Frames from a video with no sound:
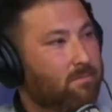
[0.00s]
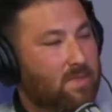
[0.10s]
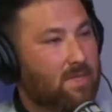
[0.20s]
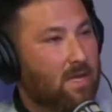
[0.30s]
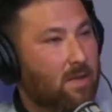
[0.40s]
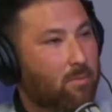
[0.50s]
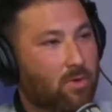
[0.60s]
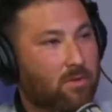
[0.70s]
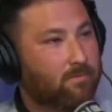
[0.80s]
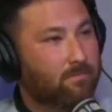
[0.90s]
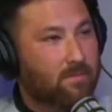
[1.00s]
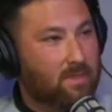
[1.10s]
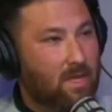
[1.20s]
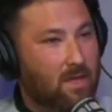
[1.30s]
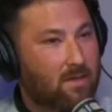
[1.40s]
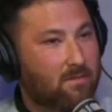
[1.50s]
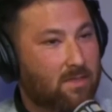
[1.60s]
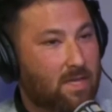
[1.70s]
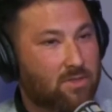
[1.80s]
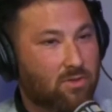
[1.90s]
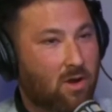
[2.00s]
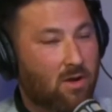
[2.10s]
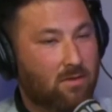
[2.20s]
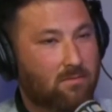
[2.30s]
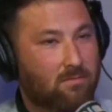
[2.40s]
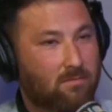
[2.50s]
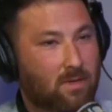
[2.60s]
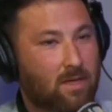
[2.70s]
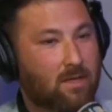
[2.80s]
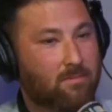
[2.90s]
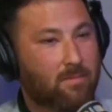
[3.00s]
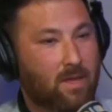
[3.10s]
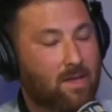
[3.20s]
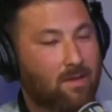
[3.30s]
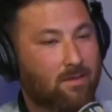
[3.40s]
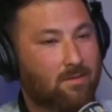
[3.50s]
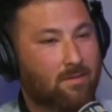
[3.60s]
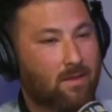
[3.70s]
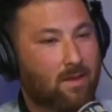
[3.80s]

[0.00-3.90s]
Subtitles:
stay nimble, stay strong, and